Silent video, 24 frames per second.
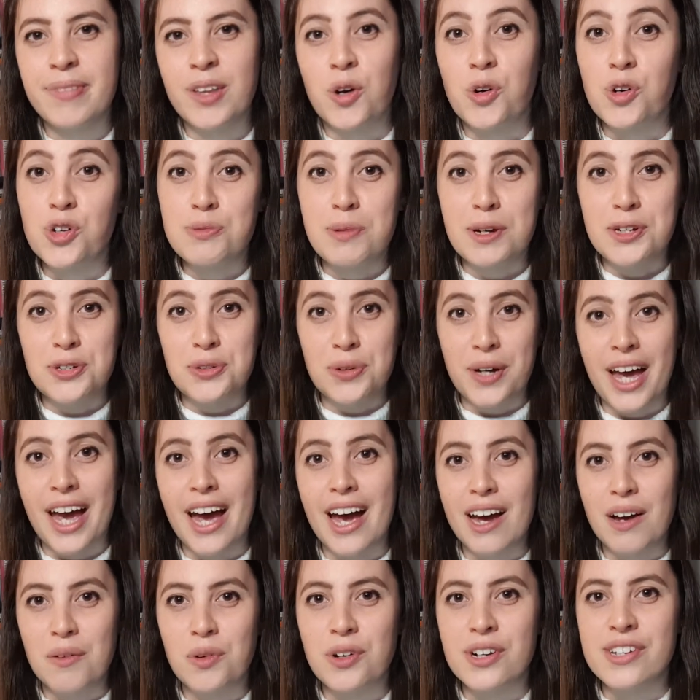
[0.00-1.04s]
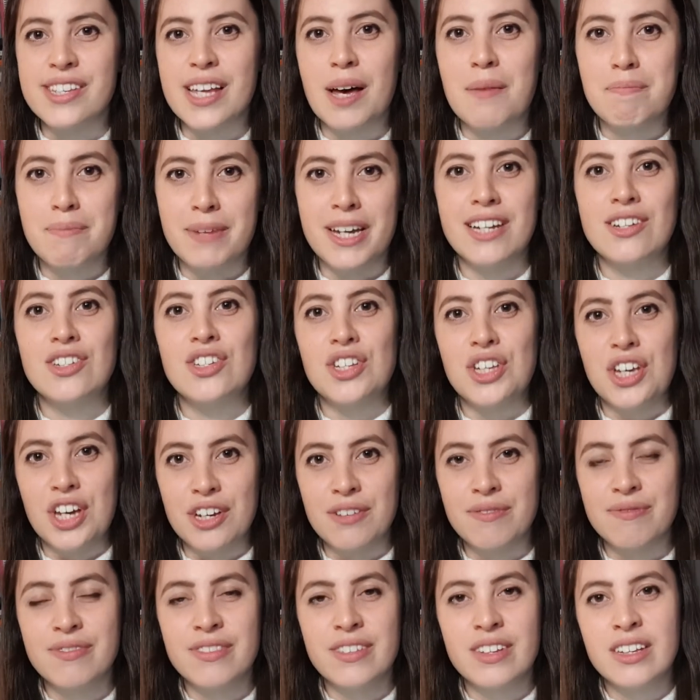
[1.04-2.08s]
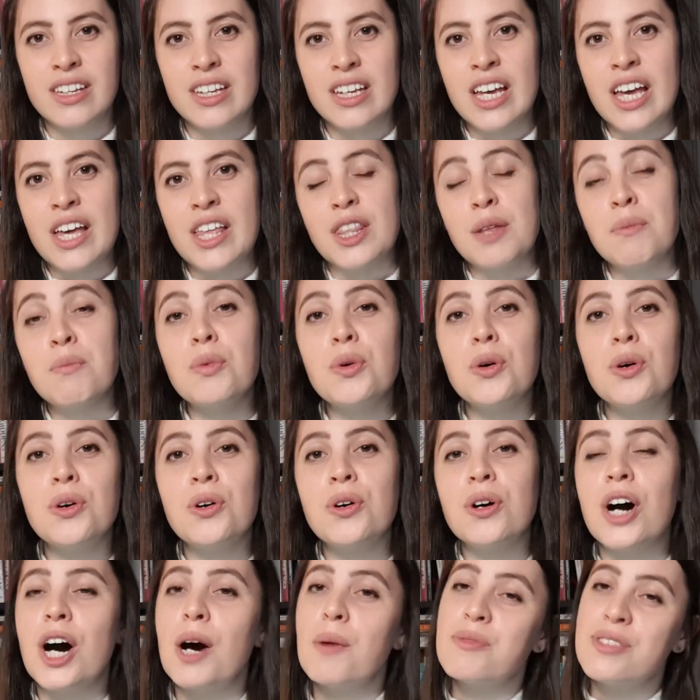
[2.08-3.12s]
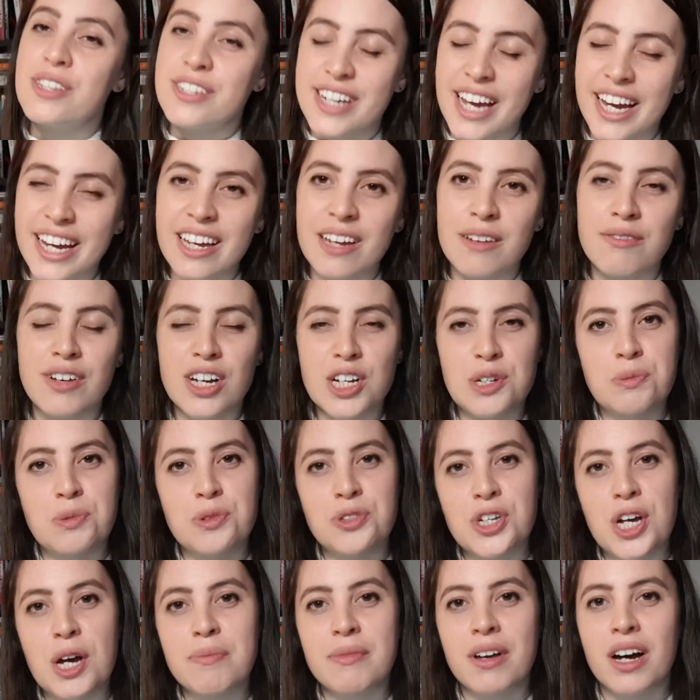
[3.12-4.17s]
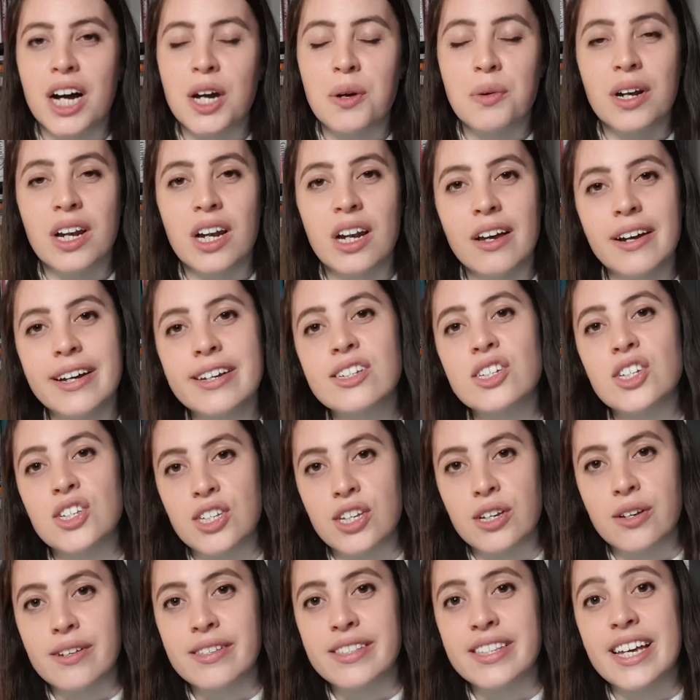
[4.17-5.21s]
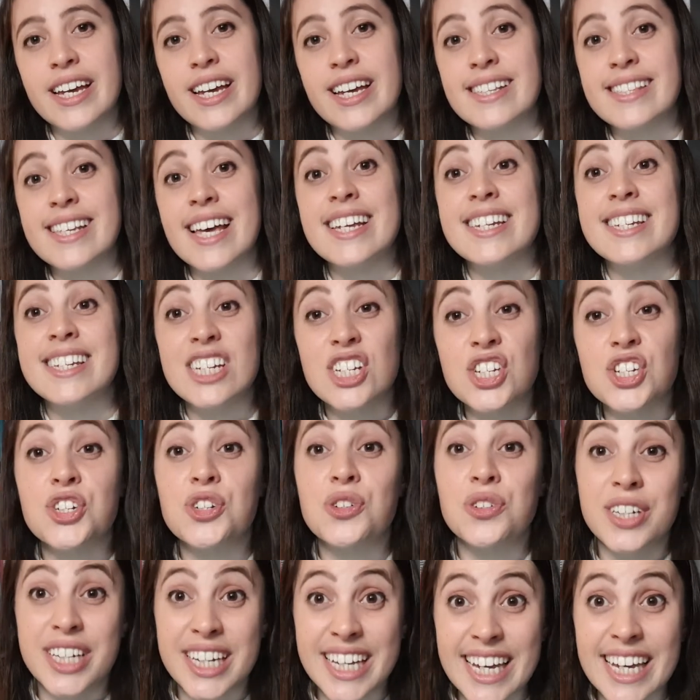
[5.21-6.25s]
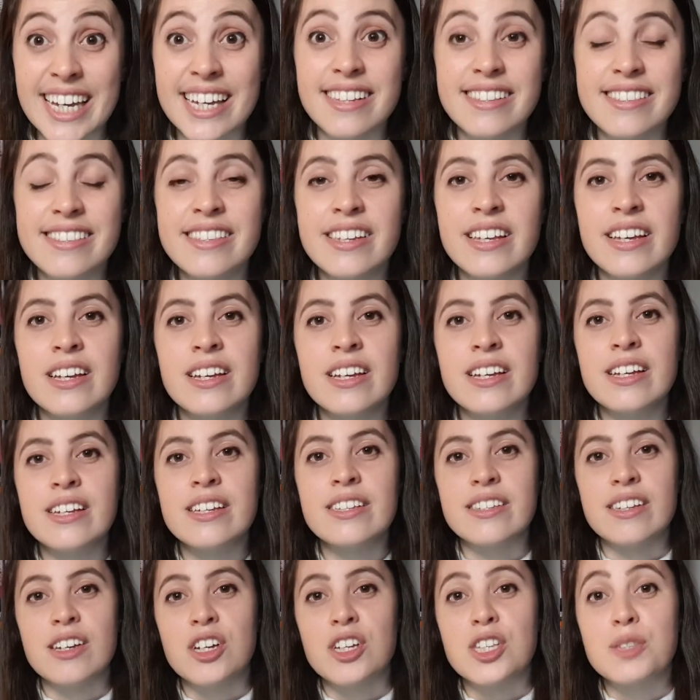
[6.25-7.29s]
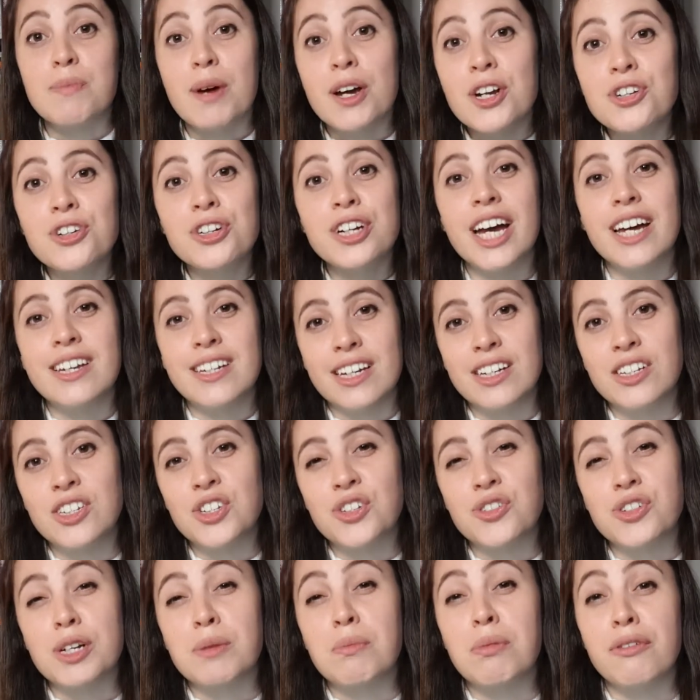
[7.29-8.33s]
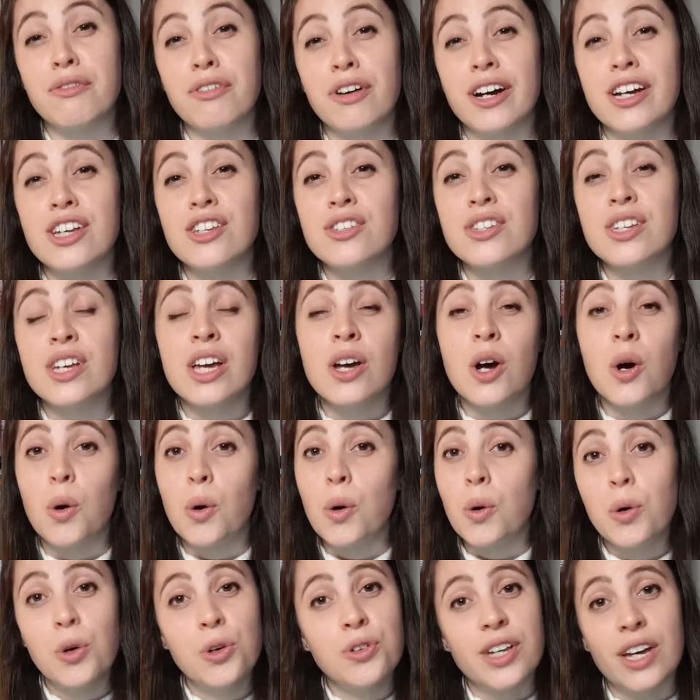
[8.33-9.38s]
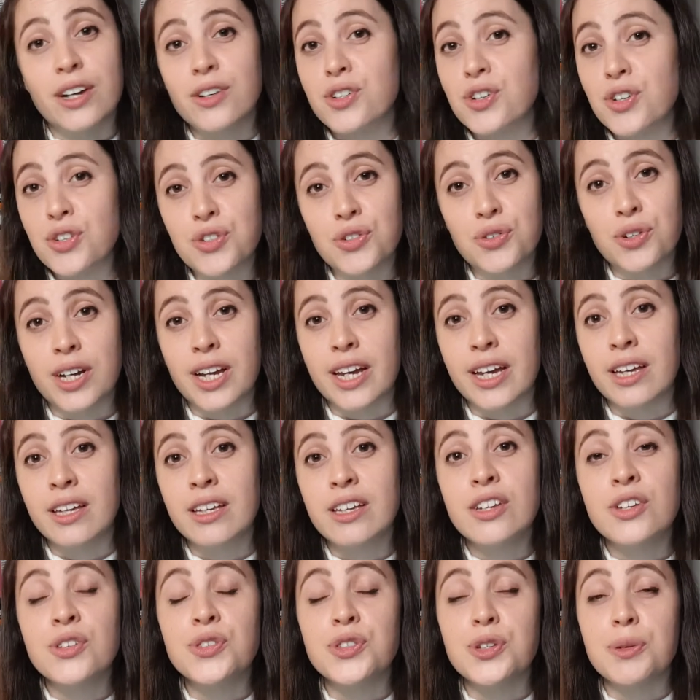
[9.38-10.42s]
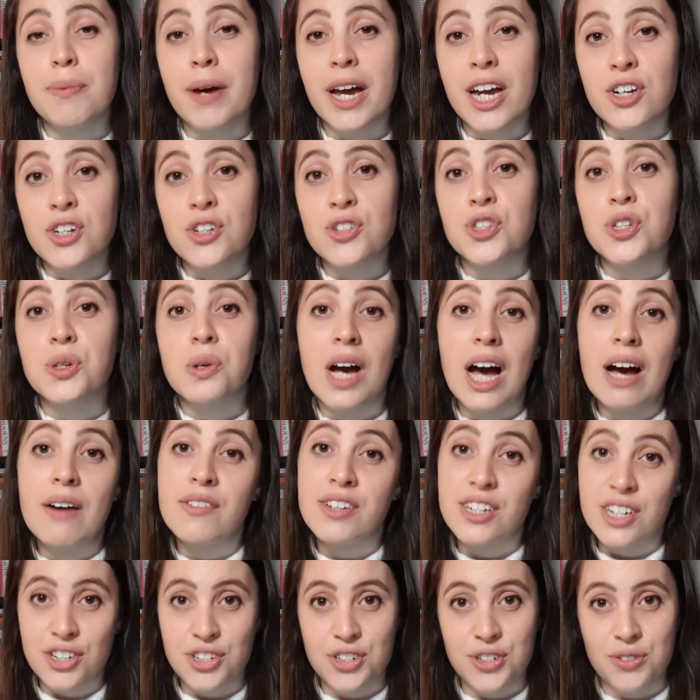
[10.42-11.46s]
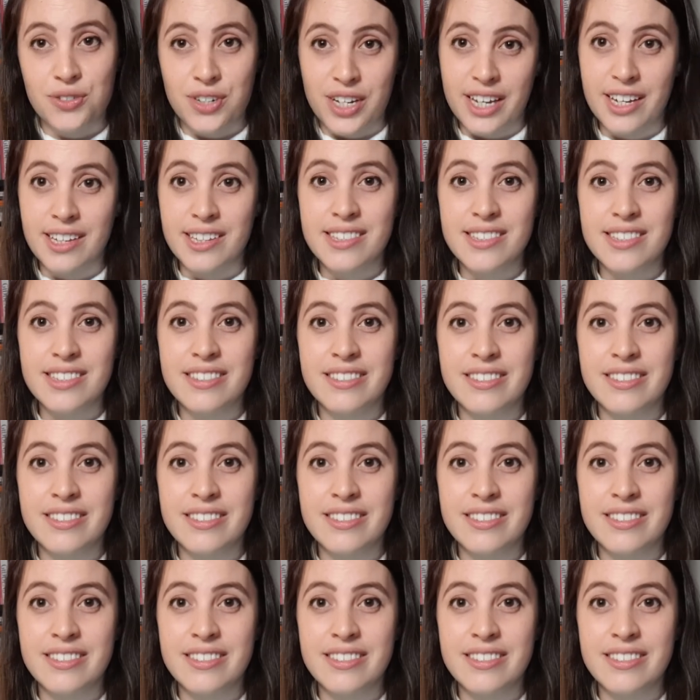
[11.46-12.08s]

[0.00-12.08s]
or special care? What does that mean to you? The more up-to-date and fashionable term that I would like to use is additional needs. So special care dentistry provides all dentistry to patients who have additional needs.